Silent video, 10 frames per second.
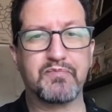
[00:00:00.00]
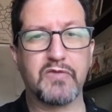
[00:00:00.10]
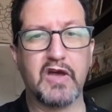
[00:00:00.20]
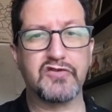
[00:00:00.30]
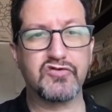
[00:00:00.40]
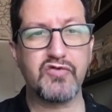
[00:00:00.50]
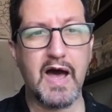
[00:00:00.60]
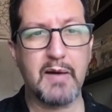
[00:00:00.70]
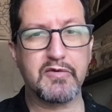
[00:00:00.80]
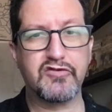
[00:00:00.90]

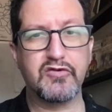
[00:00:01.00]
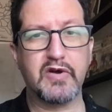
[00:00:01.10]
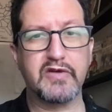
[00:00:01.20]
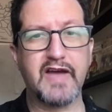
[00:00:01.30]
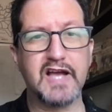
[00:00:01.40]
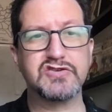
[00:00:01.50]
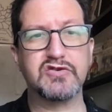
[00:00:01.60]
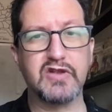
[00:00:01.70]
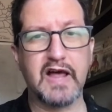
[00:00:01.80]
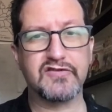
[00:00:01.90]
strap to attach your
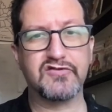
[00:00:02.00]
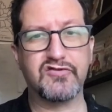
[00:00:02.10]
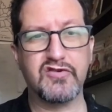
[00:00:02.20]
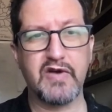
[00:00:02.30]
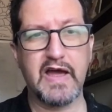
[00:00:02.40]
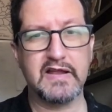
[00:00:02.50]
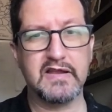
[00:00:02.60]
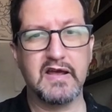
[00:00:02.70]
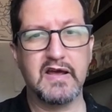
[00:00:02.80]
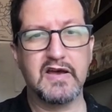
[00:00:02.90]
glasses to your head
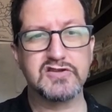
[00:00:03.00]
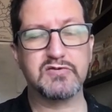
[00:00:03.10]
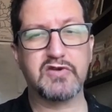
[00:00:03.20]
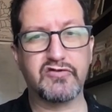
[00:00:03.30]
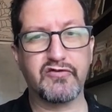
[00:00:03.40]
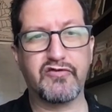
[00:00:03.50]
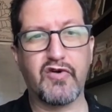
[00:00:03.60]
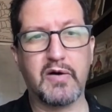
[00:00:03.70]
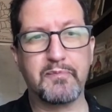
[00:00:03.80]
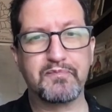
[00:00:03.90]
so it doesn't
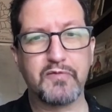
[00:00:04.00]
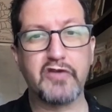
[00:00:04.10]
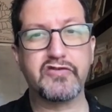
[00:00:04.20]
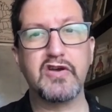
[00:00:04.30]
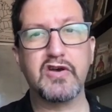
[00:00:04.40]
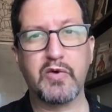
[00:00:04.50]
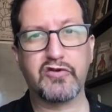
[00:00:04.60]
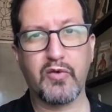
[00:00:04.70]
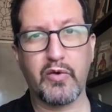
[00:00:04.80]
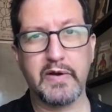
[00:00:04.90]
fall. I'll tell you a quick
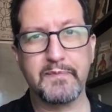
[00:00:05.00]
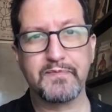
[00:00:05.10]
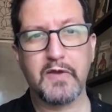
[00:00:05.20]
story.